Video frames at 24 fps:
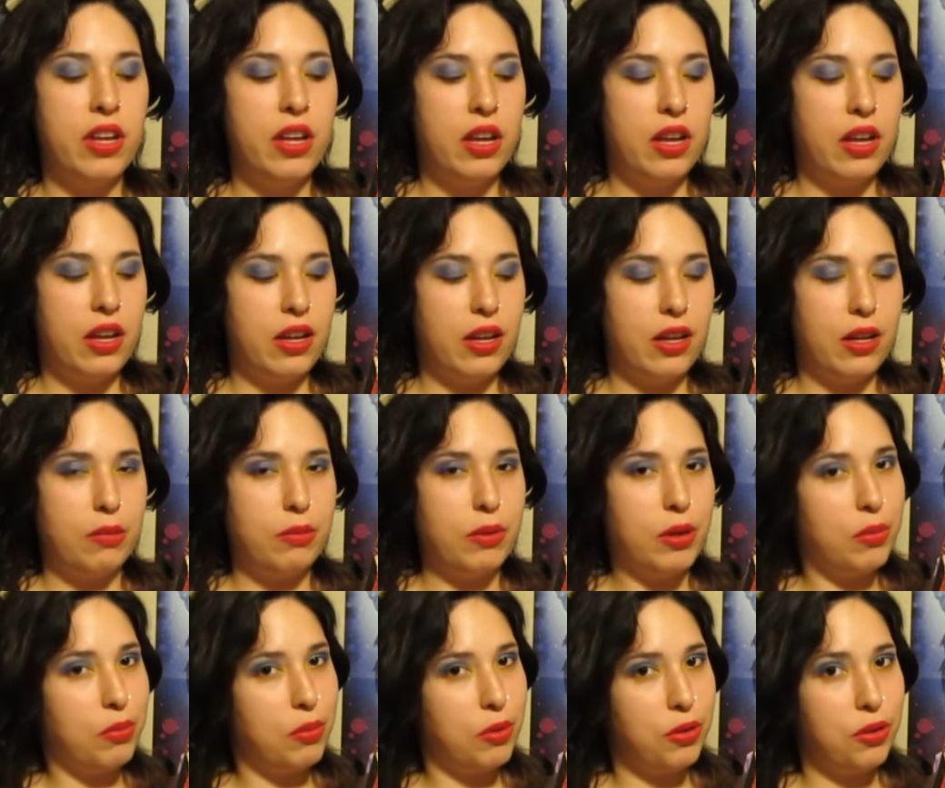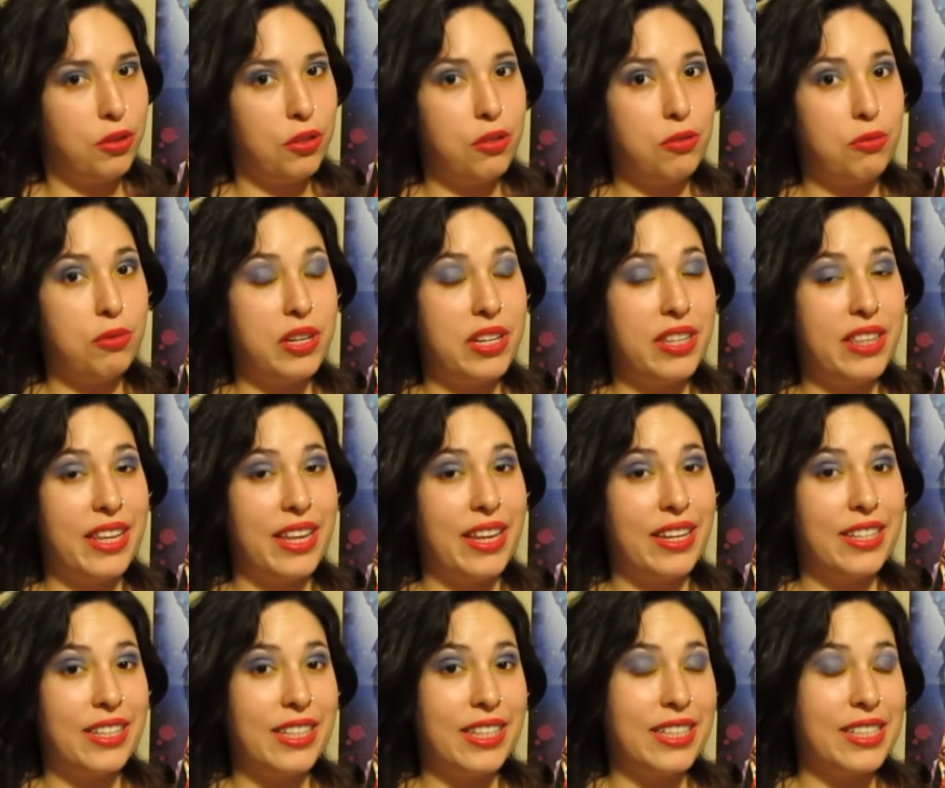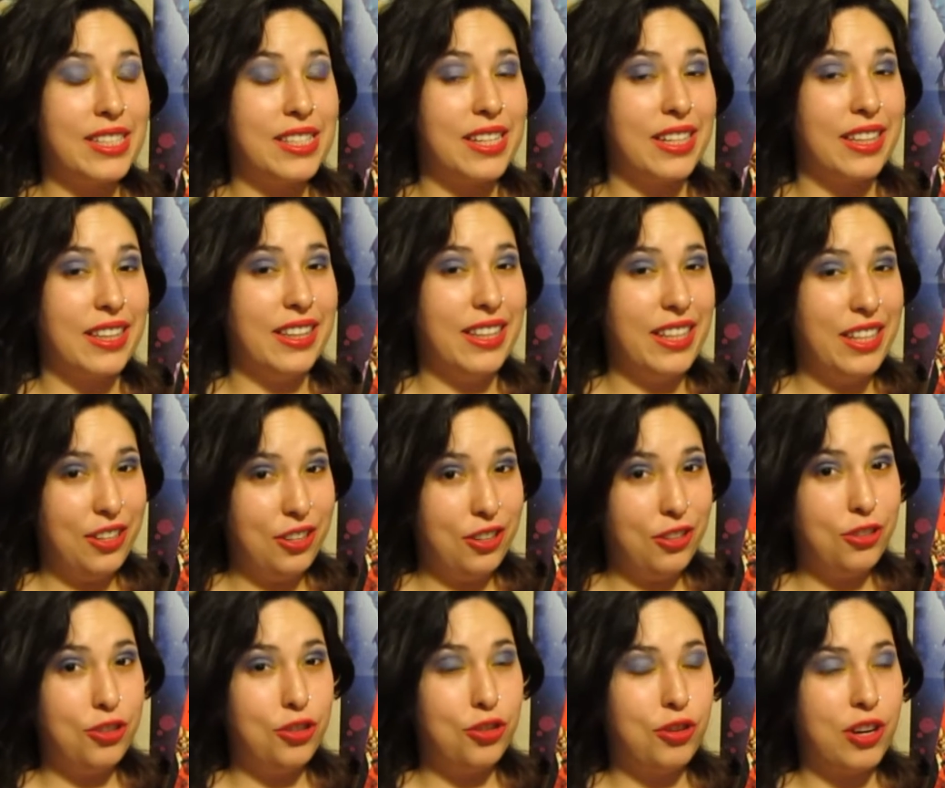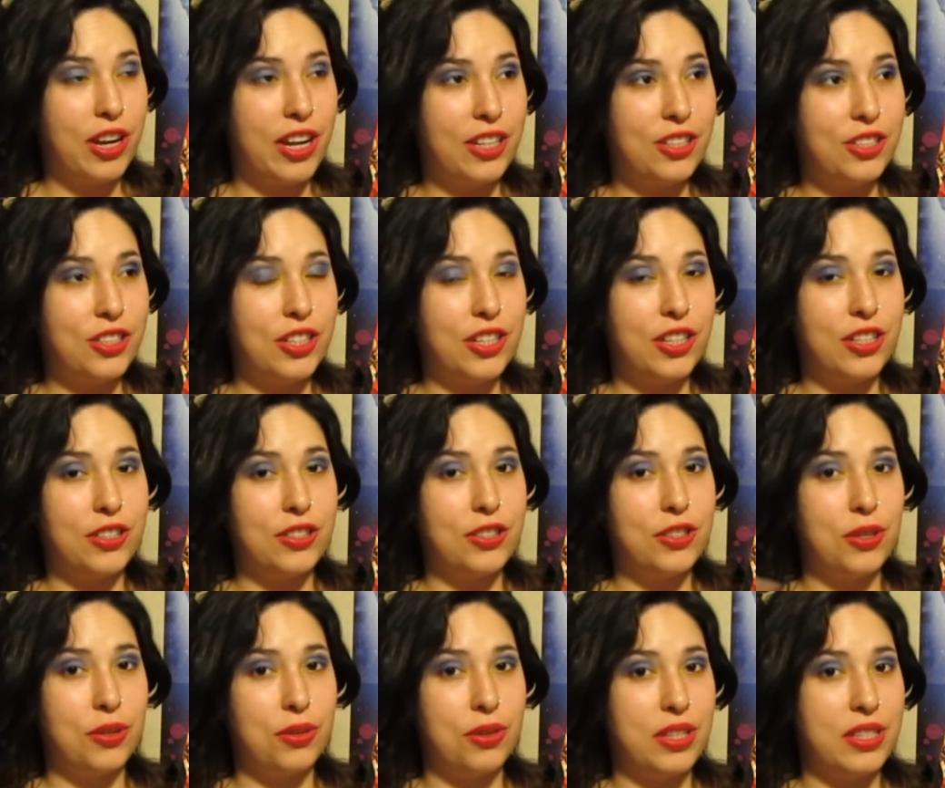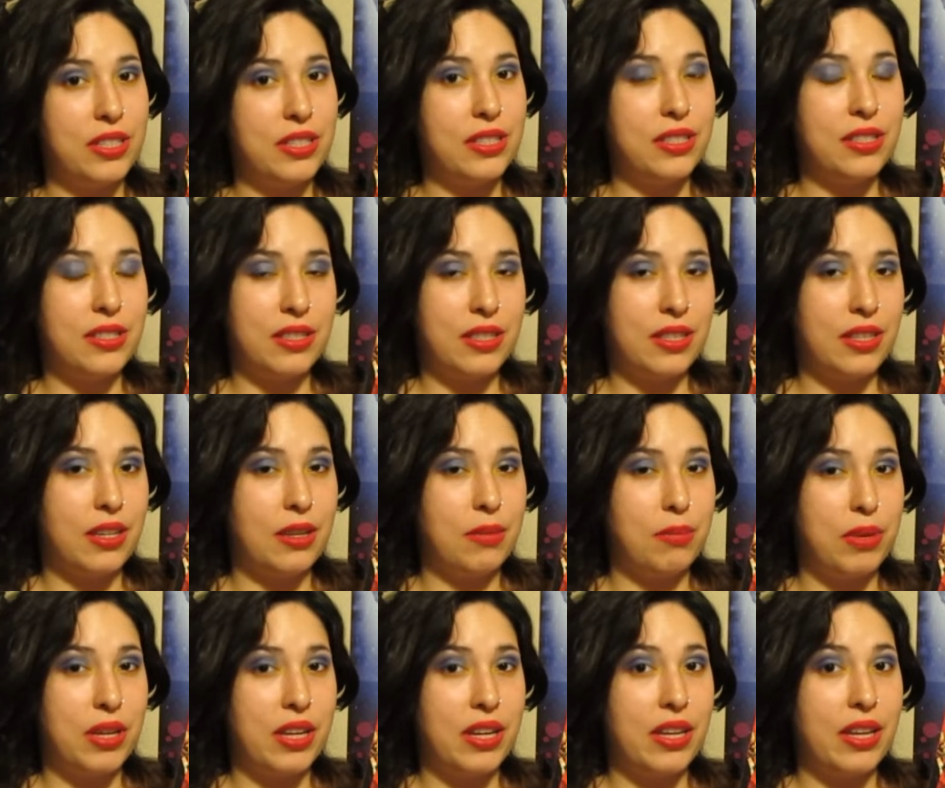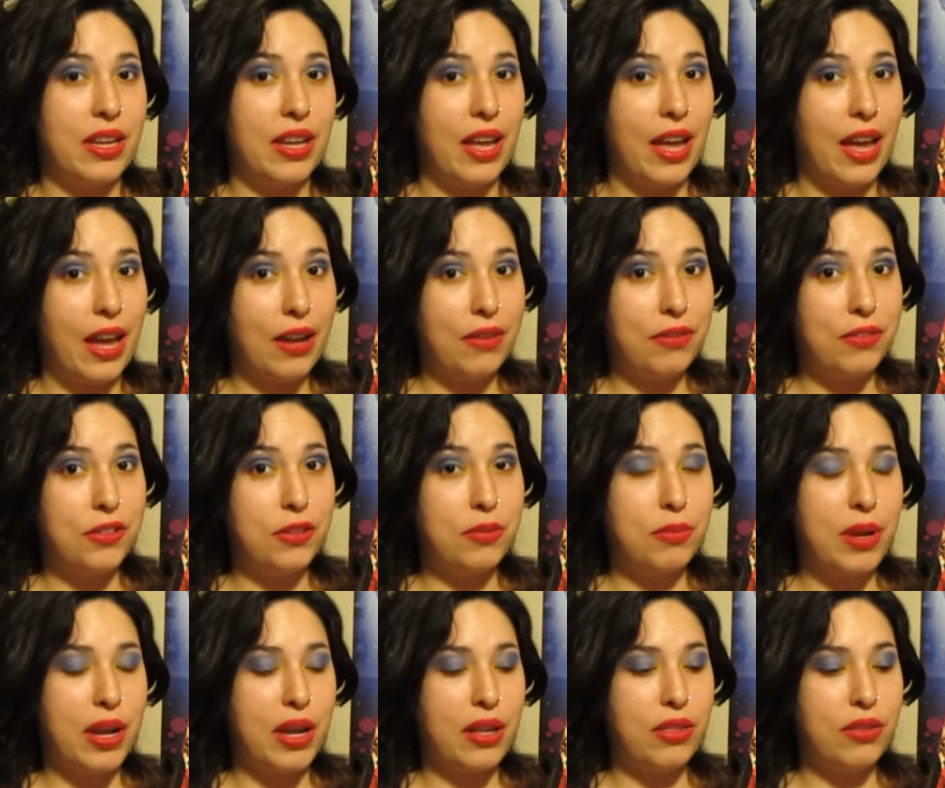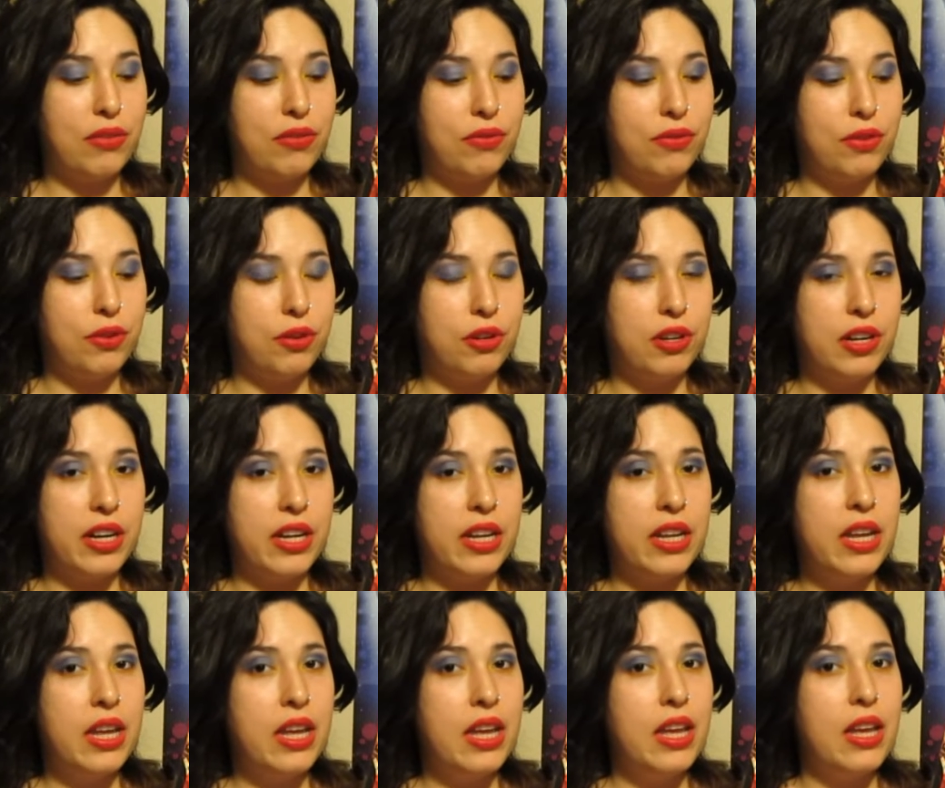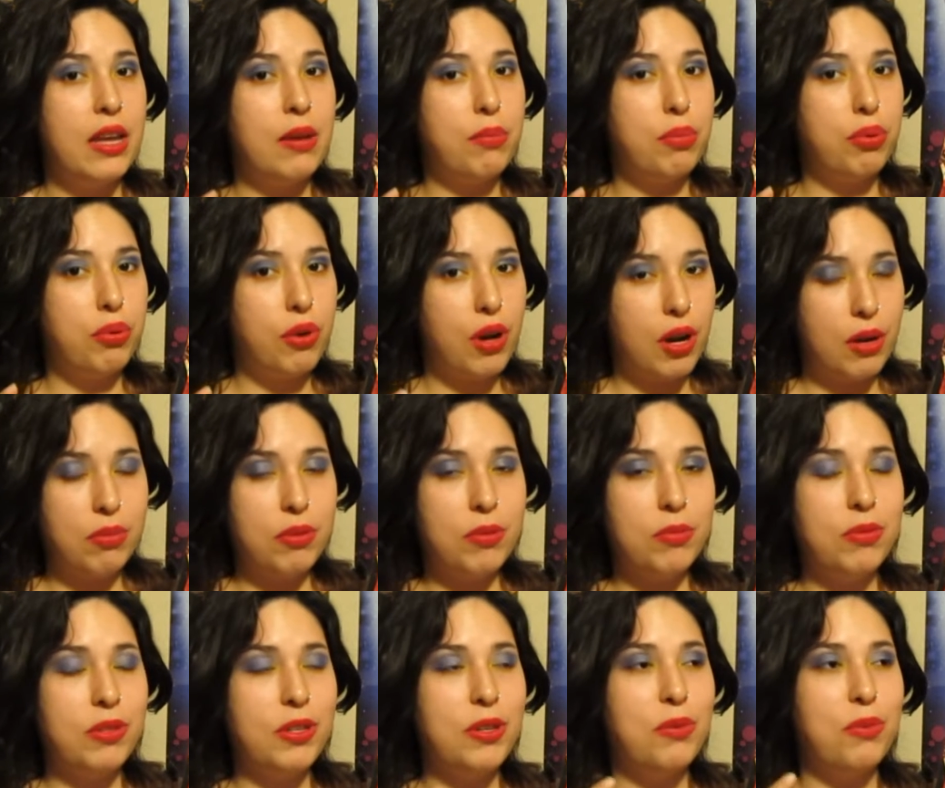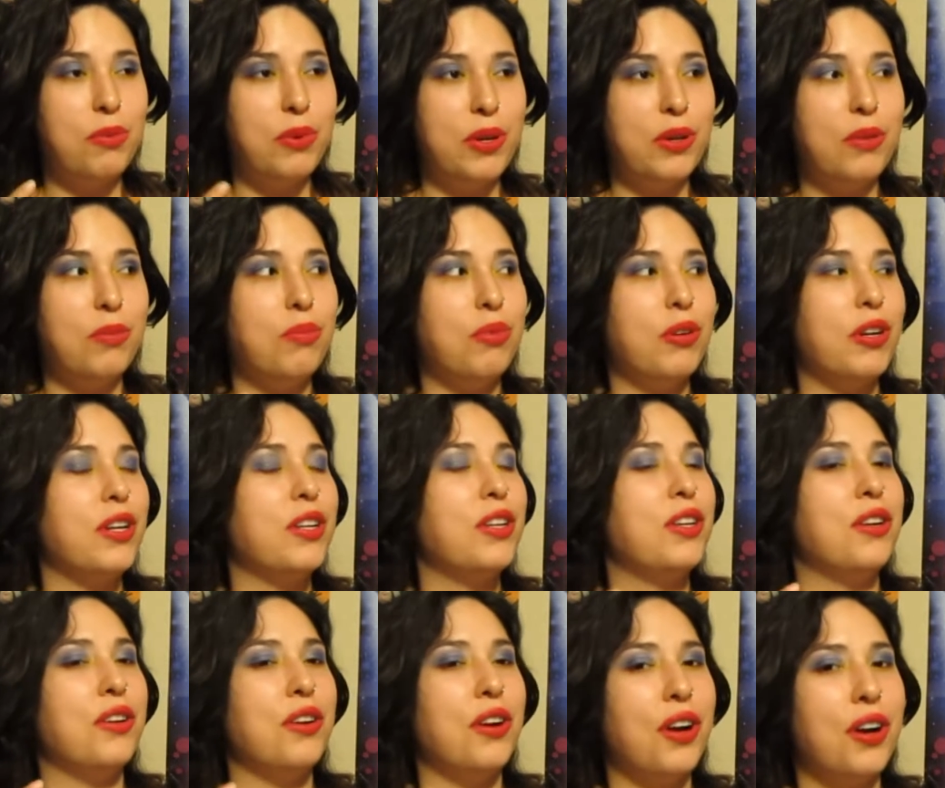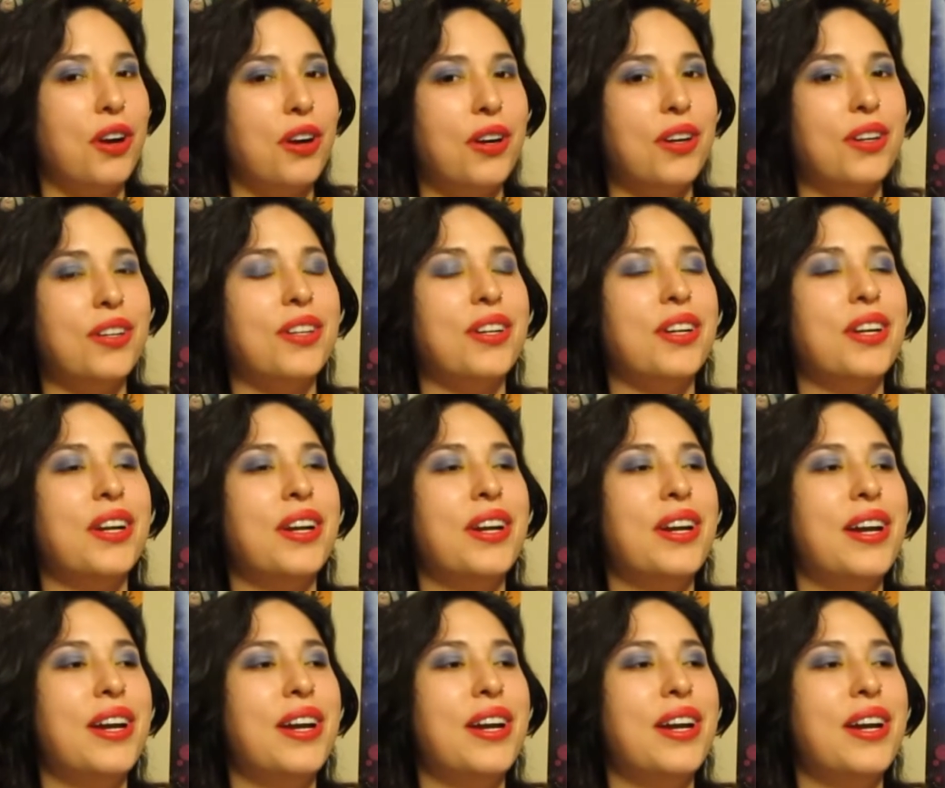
Number 3, the ending's a little tragic, and so this is the immediate aftermath for it. It probably will break your heart.